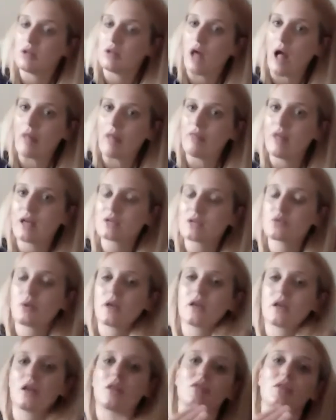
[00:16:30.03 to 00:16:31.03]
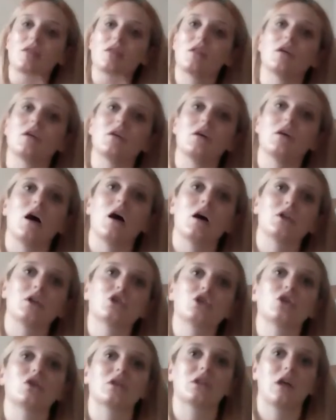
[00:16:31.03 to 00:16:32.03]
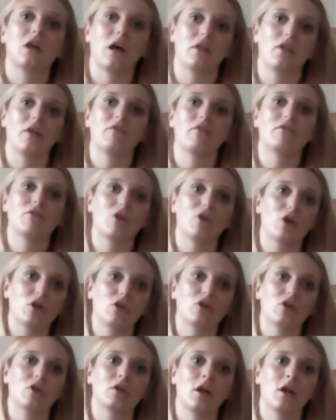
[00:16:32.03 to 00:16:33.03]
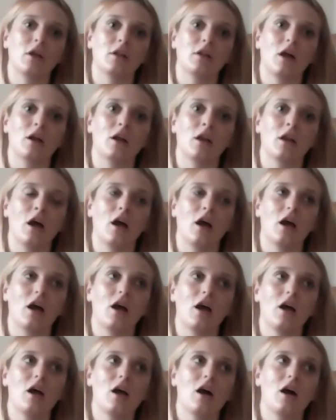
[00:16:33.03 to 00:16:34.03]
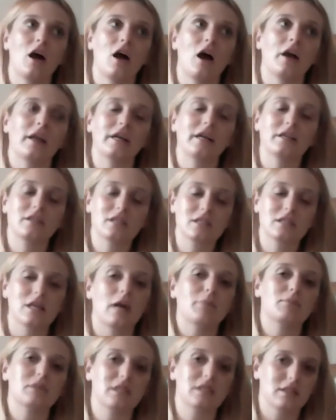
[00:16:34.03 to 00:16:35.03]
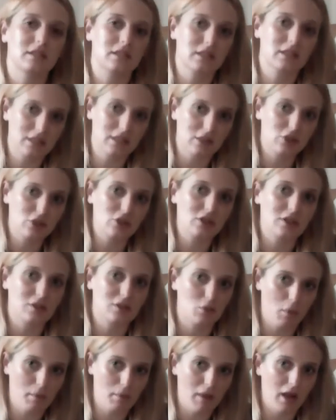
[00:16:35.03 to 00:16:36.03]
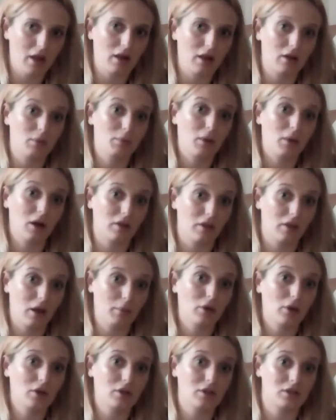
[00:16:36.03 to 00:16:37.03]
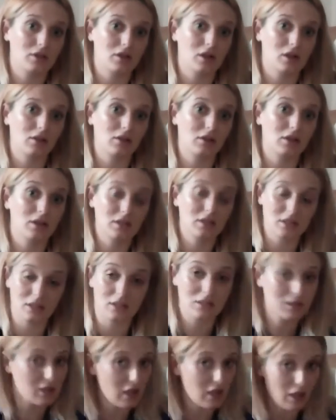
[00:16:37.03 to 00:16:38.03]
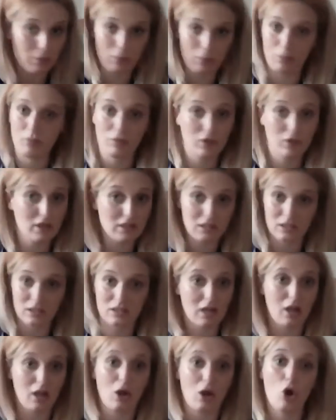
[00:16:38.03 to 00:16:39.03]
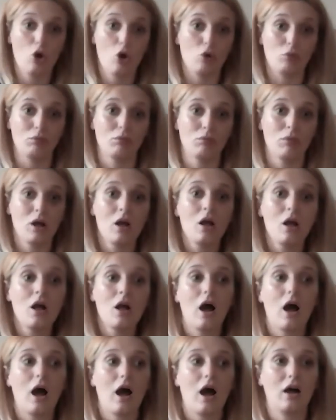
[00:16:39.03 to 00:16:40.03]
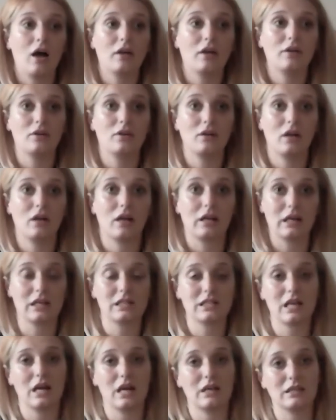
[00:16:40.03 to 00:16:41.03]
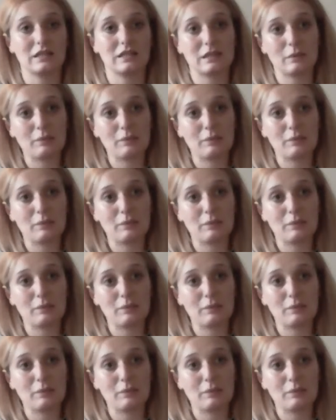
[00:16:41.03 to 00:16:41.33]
and that's when I took that then further, and I accepted decisions that were made by that person. This is their home, and like I said,